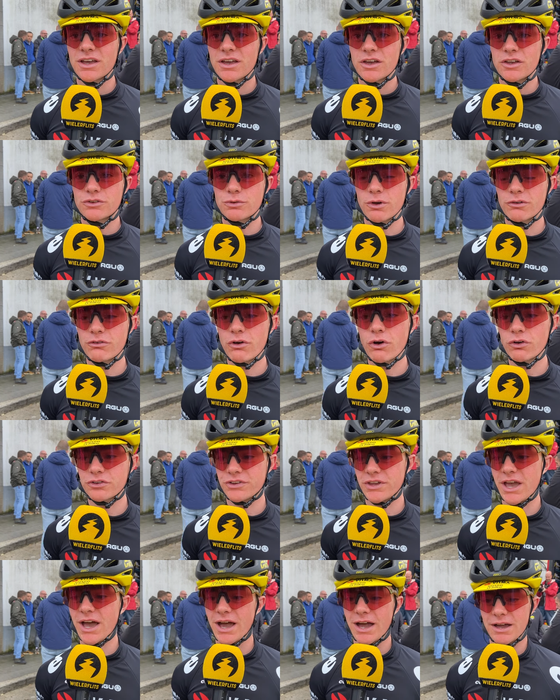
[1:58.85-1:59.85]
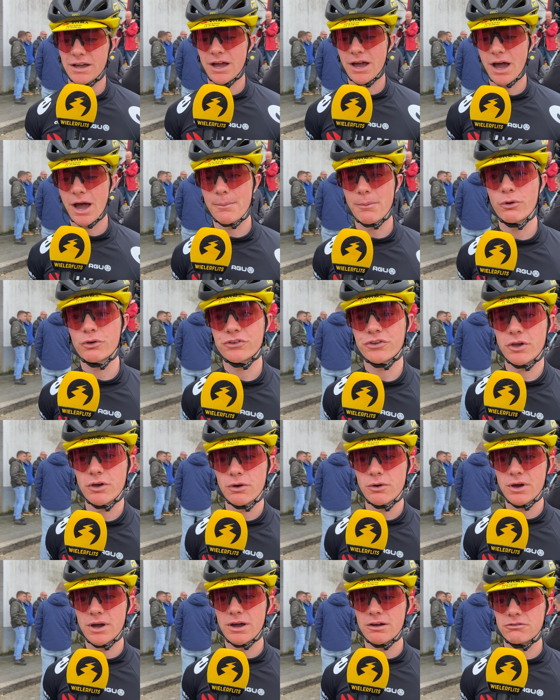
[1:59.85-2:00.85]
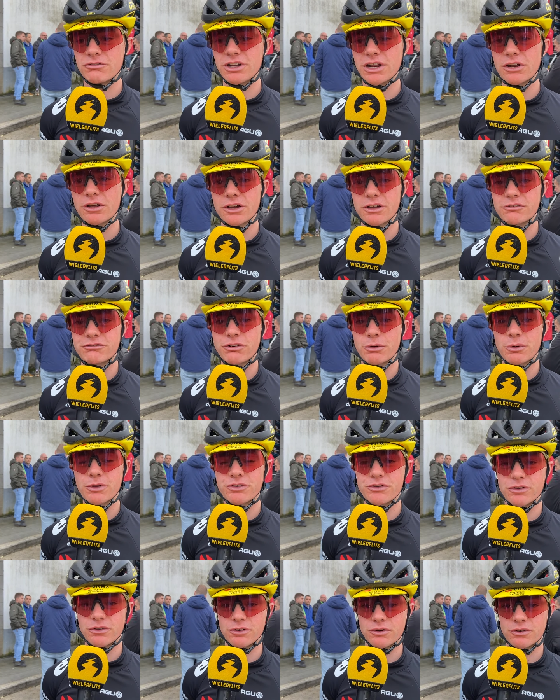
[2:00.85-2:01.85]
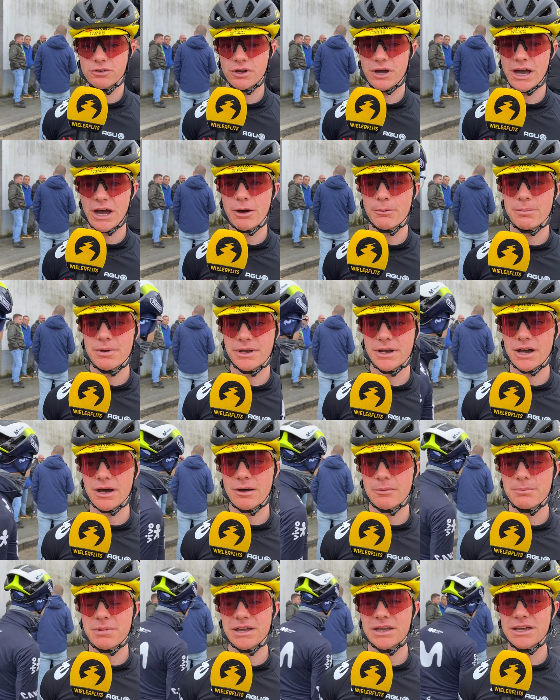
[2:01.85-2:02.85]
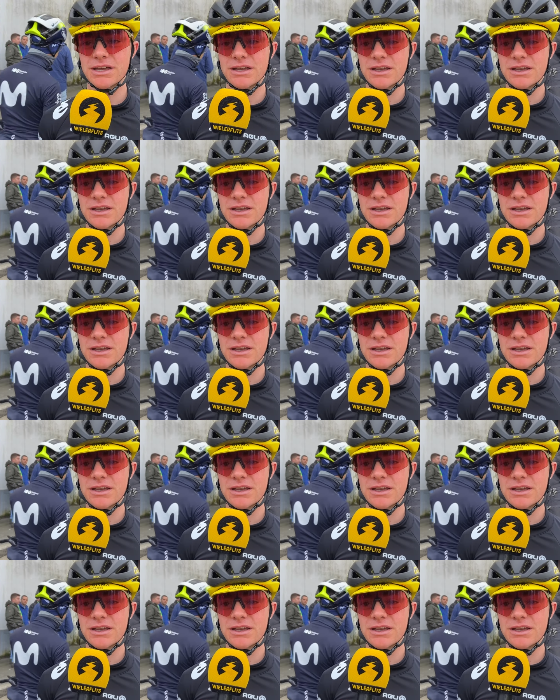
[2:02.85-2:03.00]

So of course, yeah, I'm also really looking forward to helping our big